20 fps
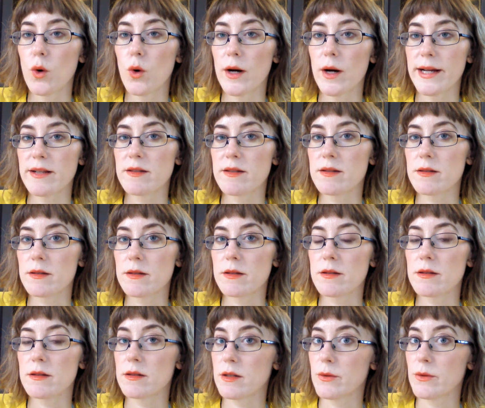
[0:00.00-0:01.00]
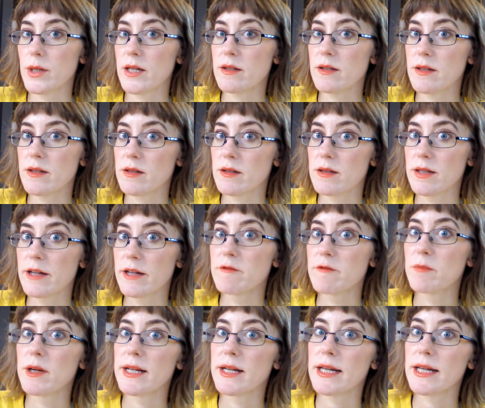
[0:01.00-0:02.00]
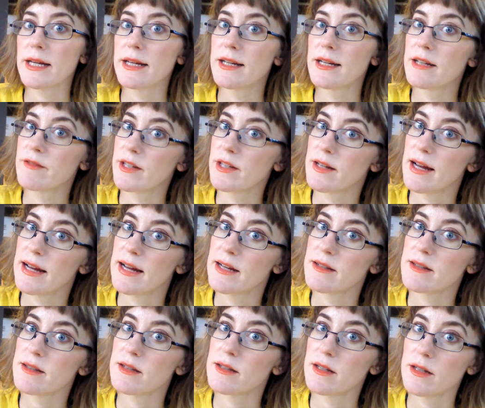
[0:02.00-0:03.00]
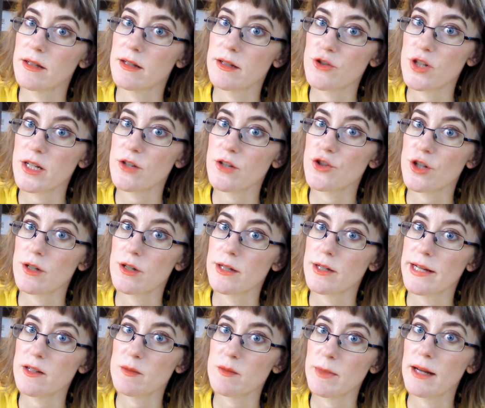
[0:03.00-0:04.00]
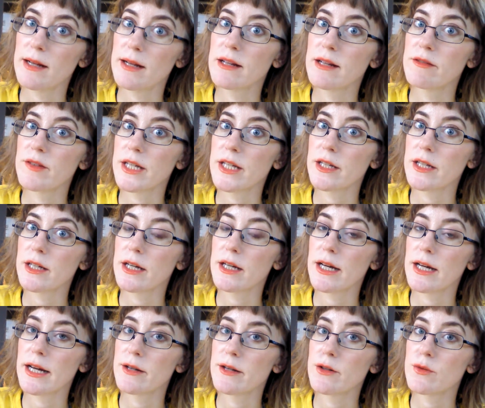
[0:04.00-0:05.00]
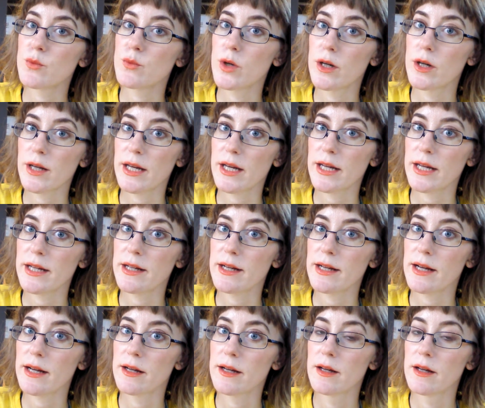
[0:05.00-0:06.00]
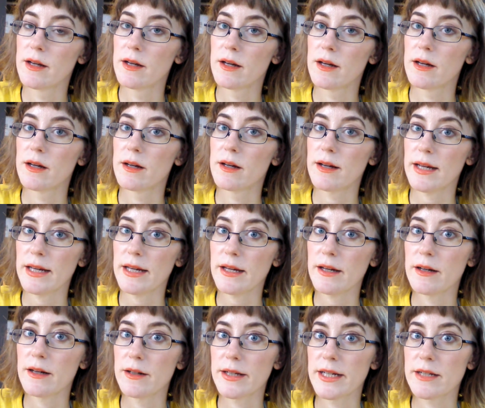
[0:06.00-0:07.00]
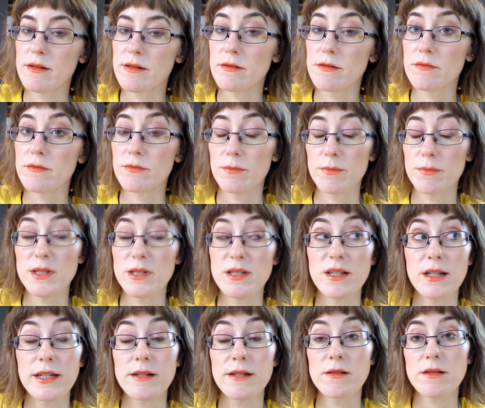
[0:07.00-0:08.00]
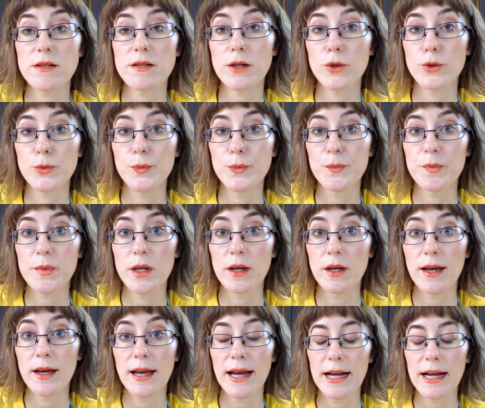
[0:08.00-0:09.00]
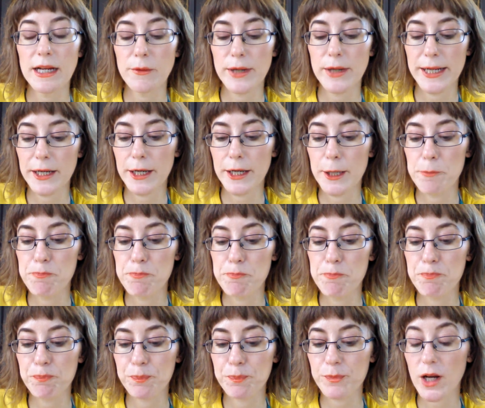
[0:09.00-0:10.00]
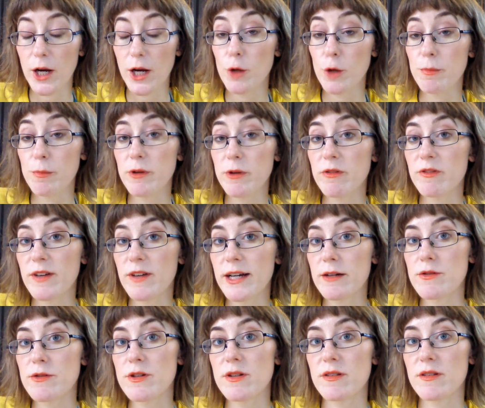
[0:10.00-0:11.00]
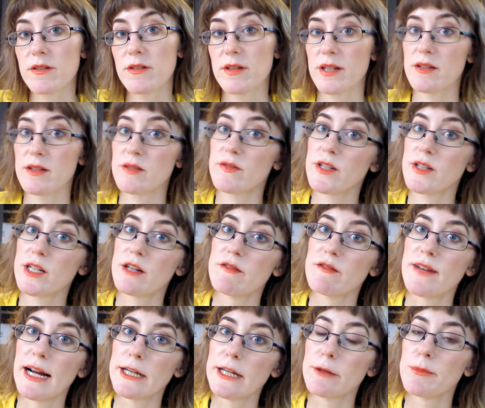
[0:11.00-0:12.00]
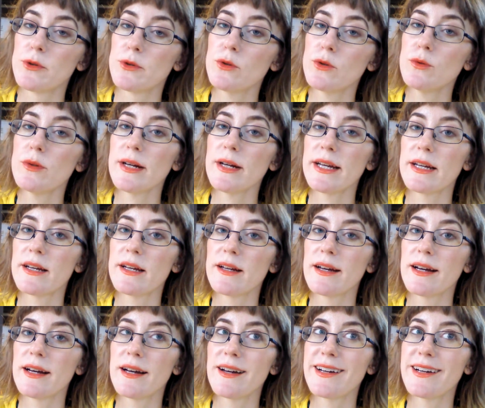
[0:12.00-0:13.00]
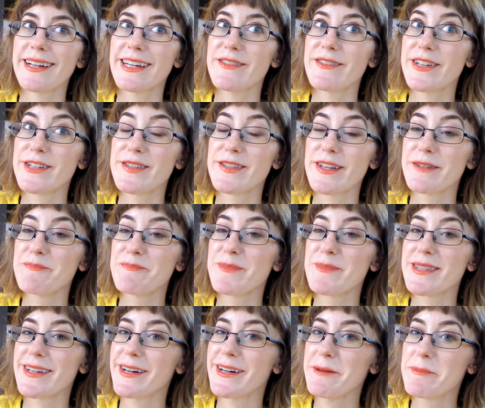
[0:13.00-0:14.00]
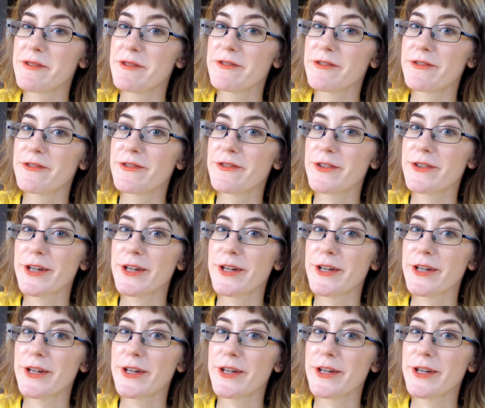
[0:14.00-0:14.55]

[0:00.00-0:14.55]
why it's so easy to save money here, living as an English teacher, an expat living and working here, particularly in Seoul. Anyway, I hope you found this video valuable. Give it a thumbs up if